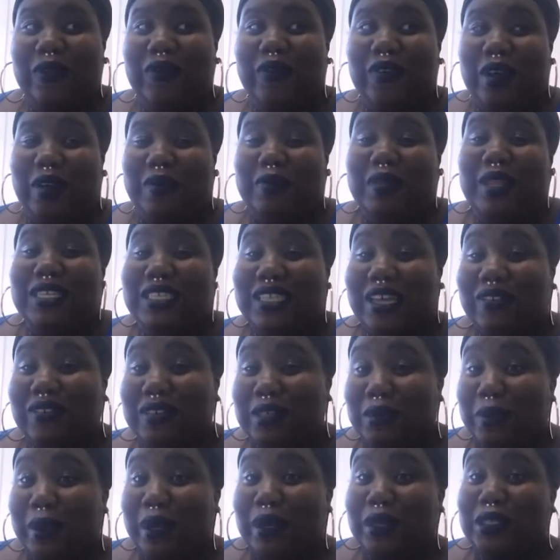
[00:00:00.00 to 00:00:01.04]
from the Dave
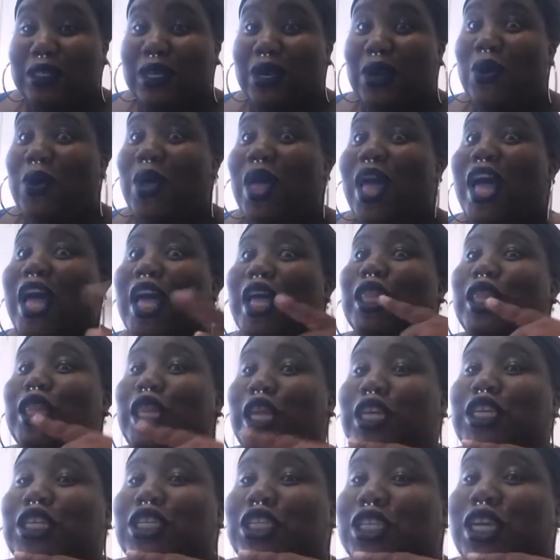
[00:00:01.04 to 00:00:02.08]
Chappelle show?
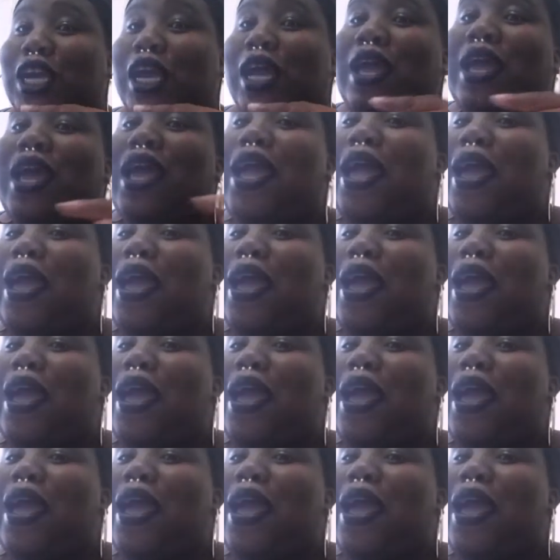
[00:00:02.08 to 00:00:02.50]
This shit